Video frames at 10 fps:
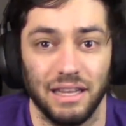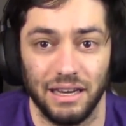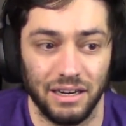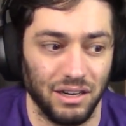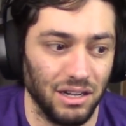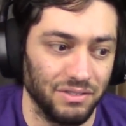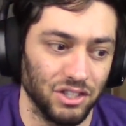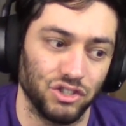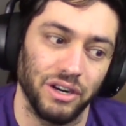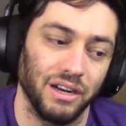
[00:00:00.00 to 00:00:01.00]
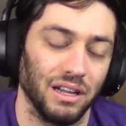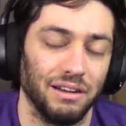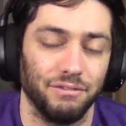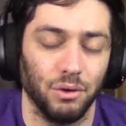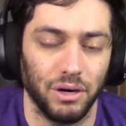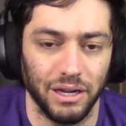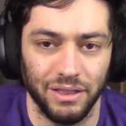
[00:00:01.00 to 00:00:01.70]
then, and I'll have to trade a lot for it.